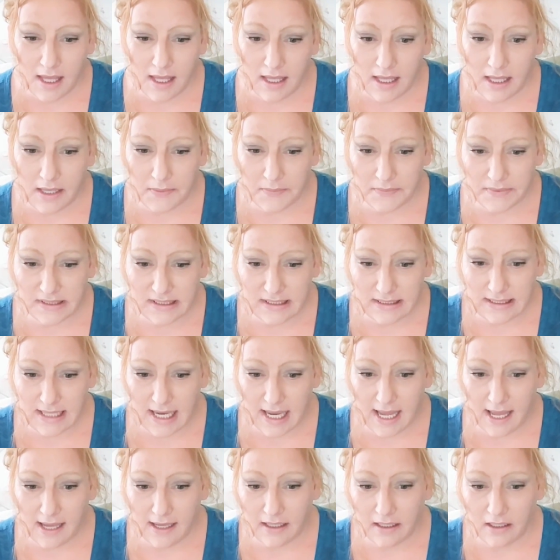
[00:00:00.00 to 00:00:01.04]
It was a
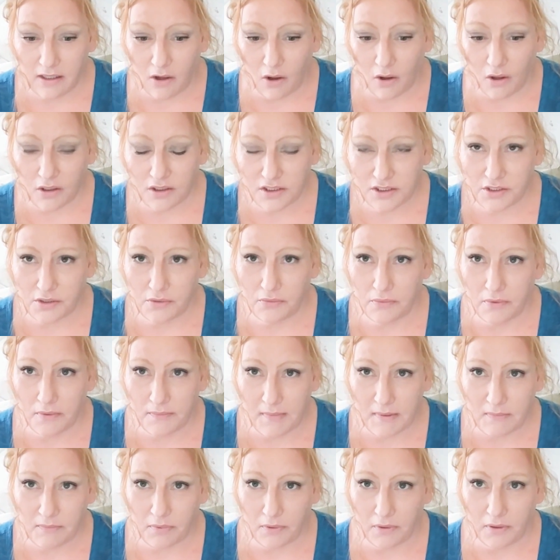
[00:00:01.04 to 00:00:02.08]
day I can also
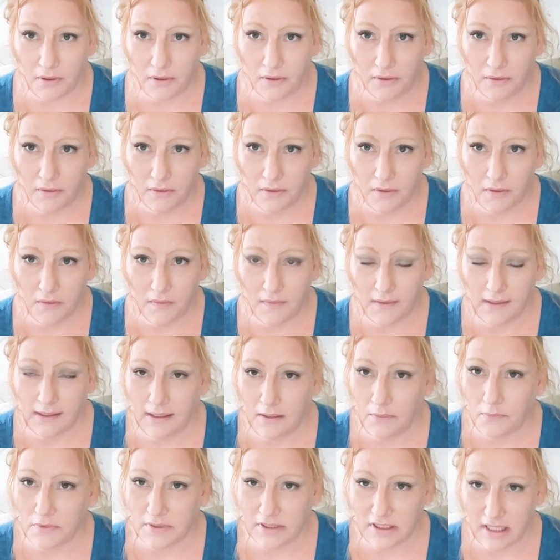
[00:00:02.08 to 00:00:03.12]
remember like
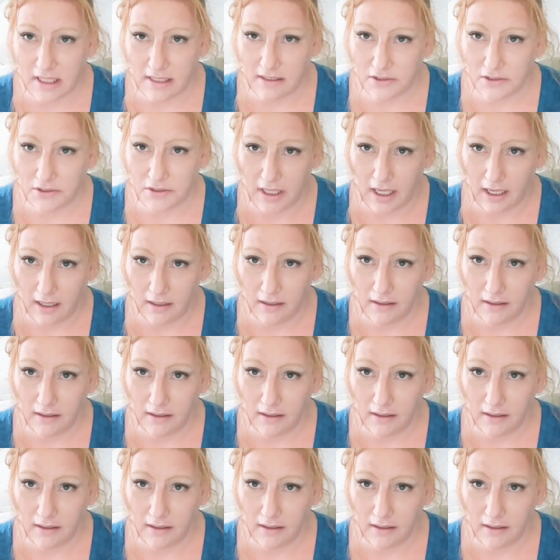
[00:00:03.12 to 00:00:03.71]
it was yesterday.